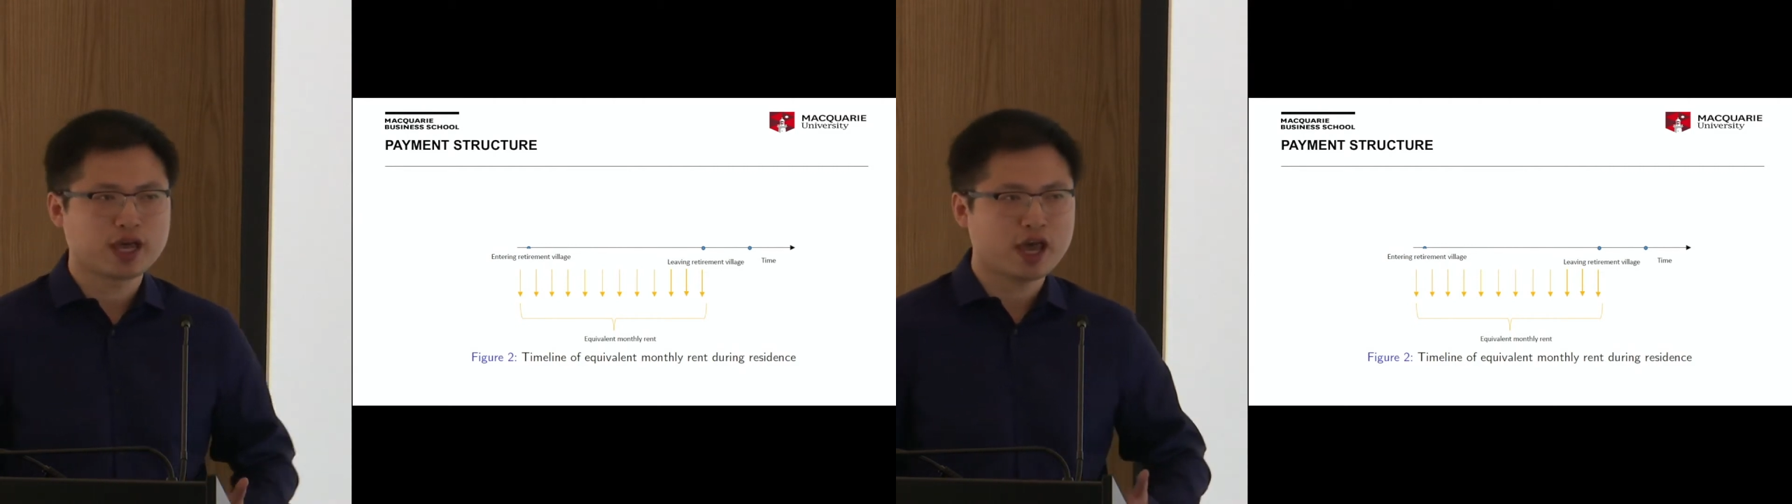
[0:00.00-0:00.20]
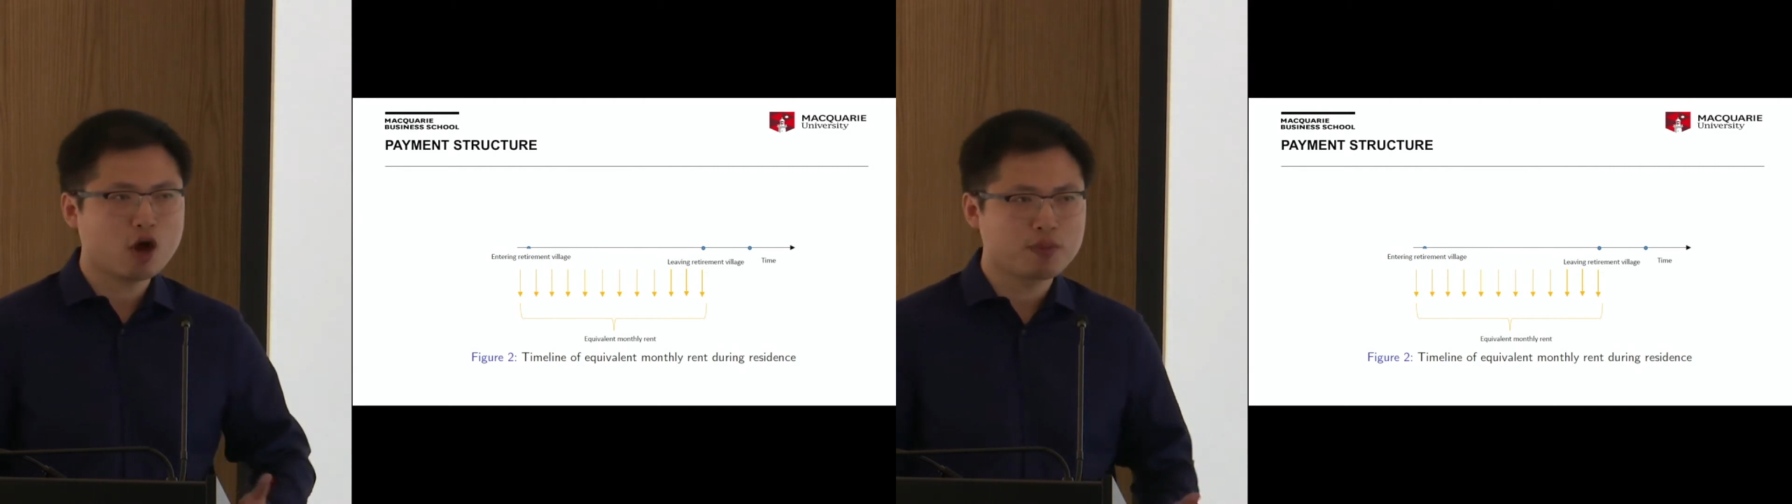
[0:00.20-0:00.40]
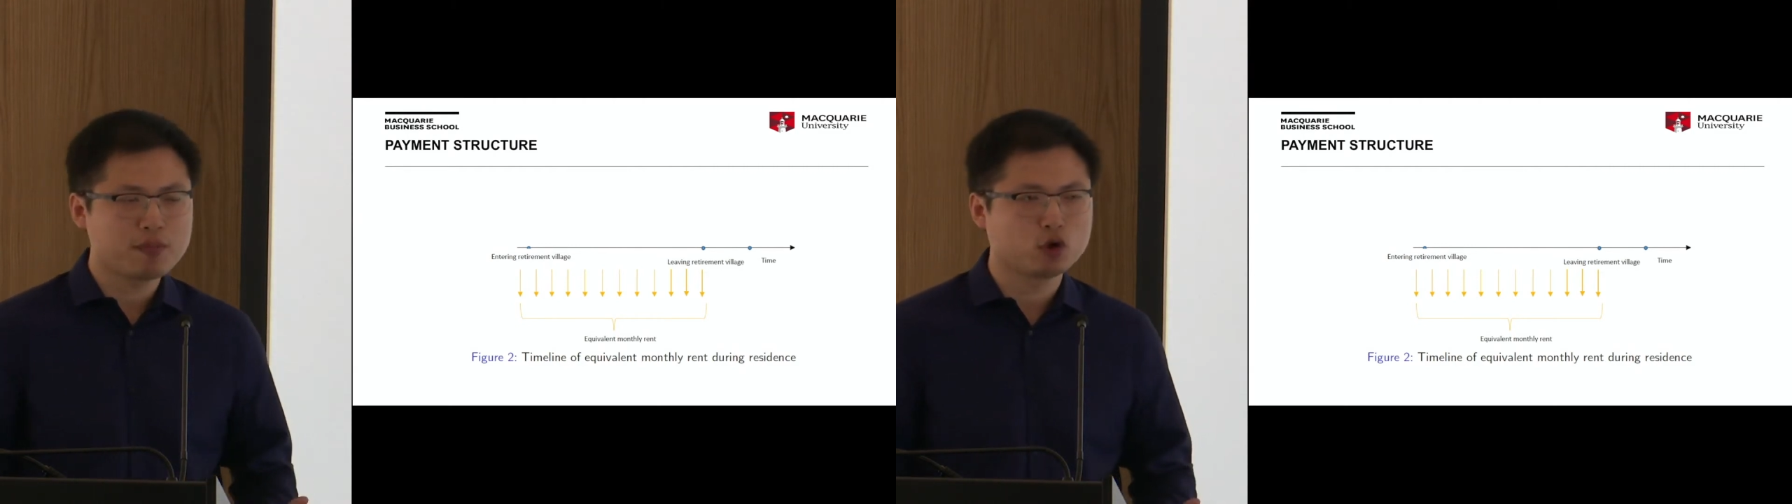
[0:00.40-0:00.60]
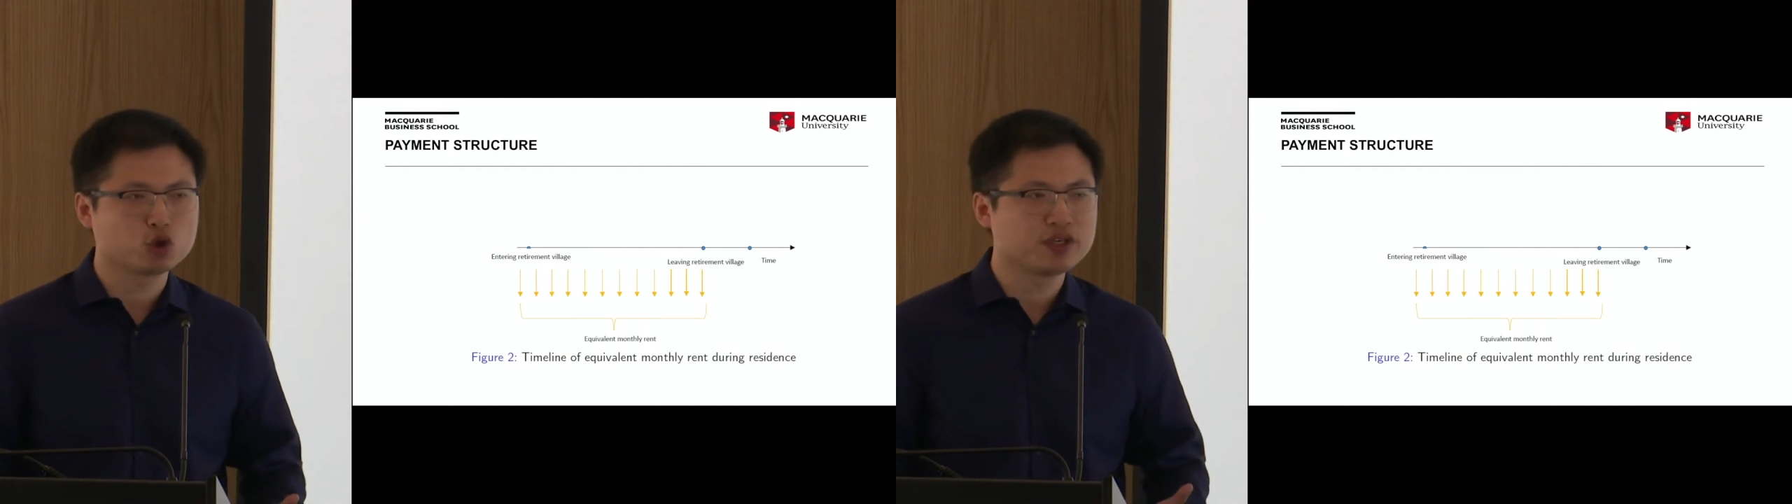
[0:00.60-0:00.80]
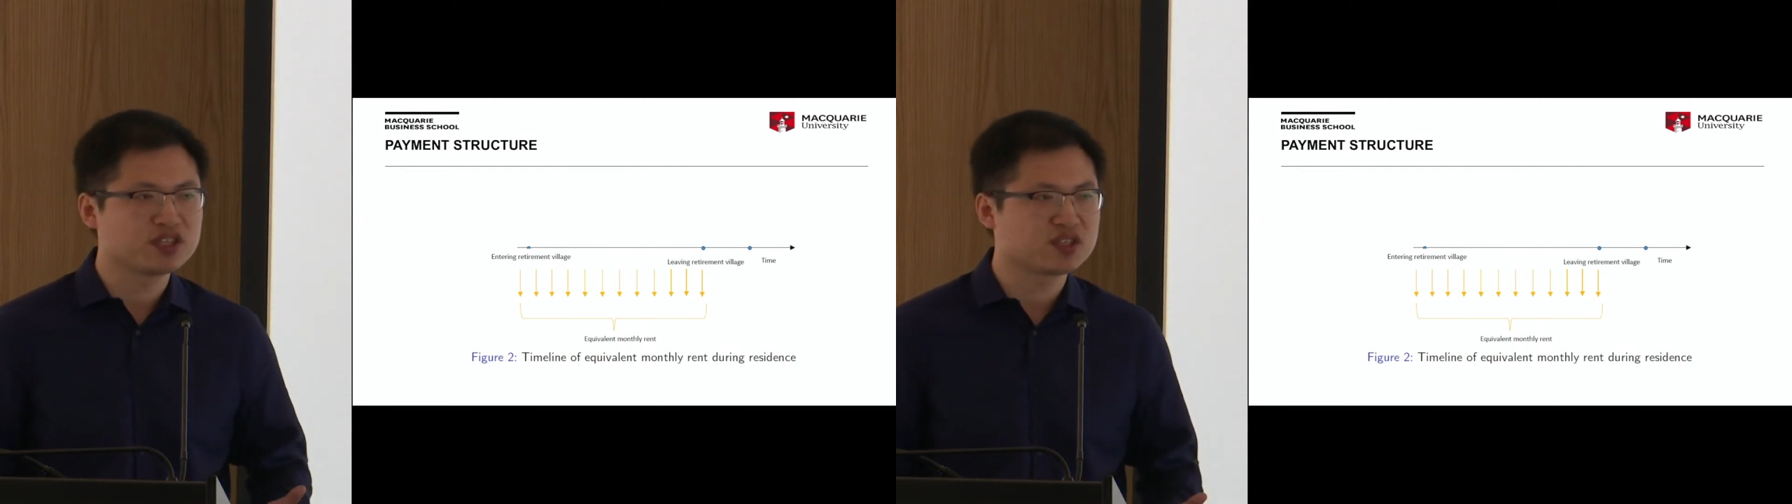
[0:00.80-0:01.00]
can help people
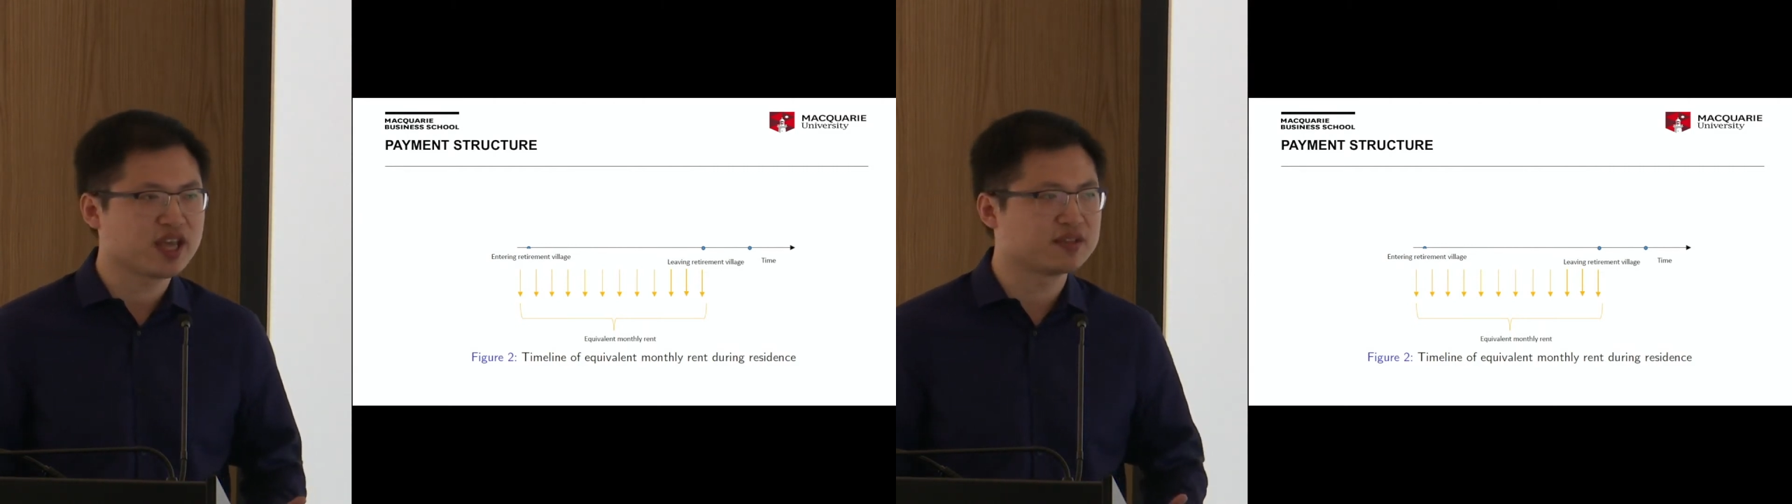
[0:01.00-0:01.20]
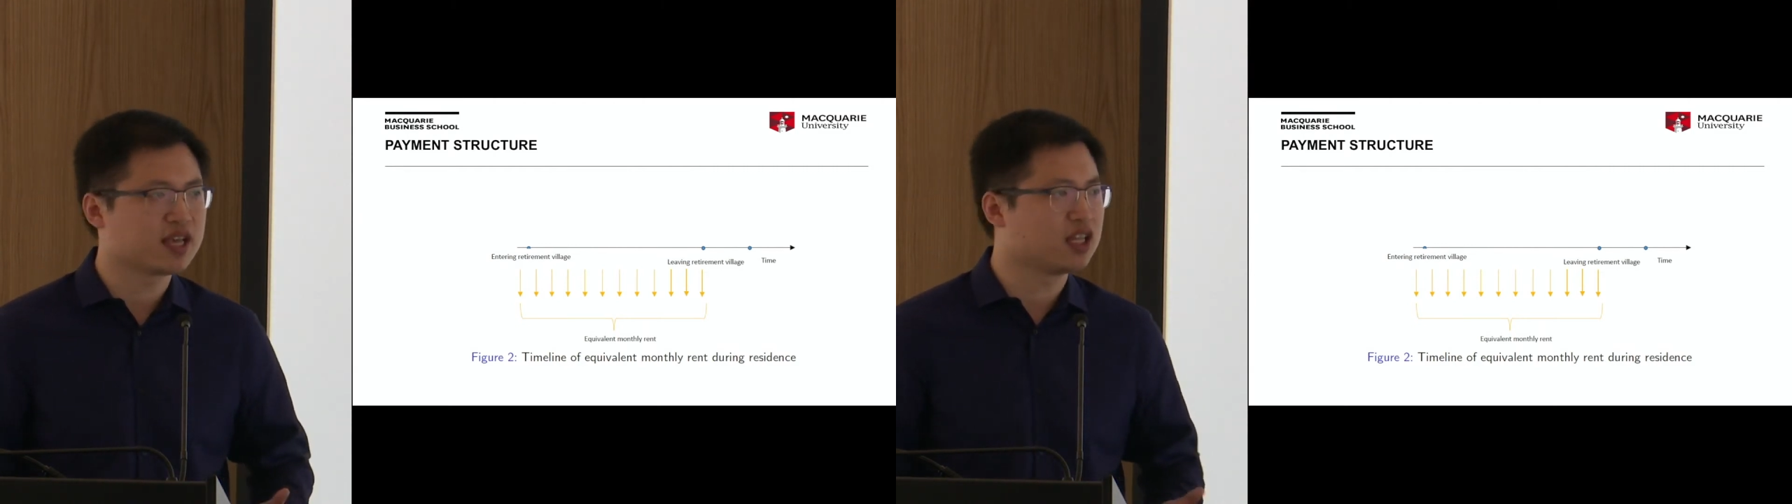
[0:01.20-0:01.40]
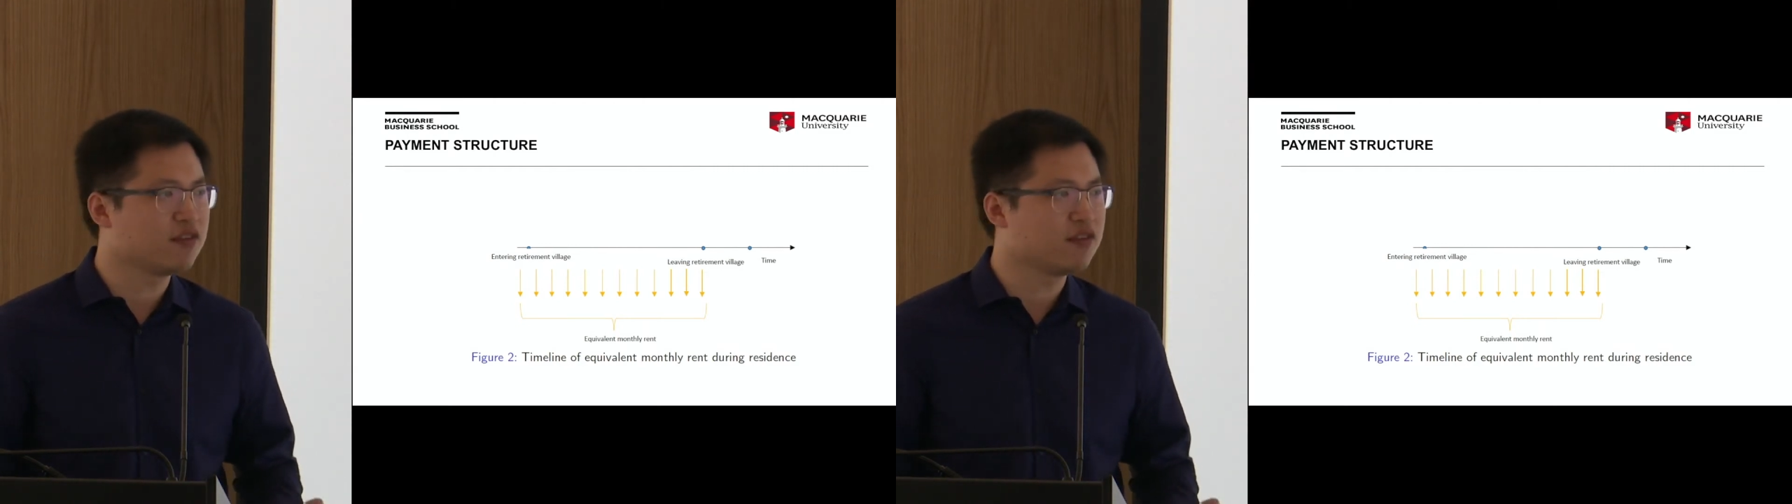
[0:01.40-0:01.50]
to understand their